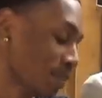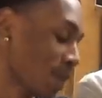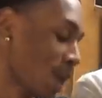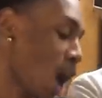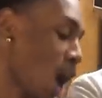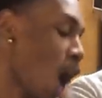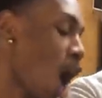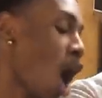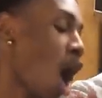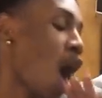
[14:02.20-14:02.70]

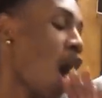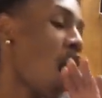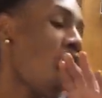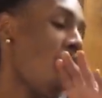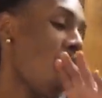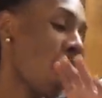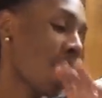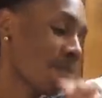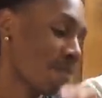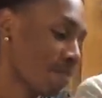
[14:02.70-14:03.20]
Is that how you
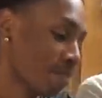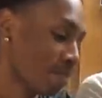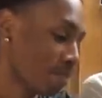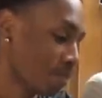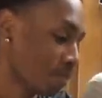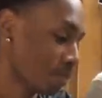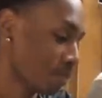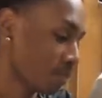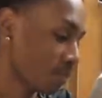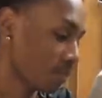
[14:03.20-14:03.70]
do it?
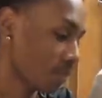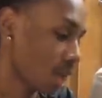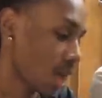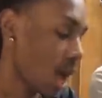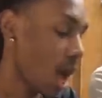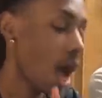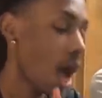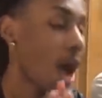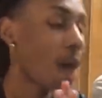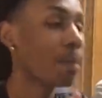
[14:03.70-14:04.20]
Now, I'm
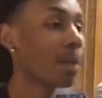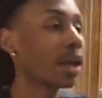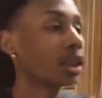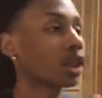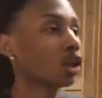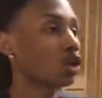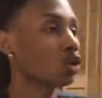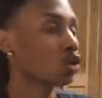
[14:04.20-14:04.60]
about to lose my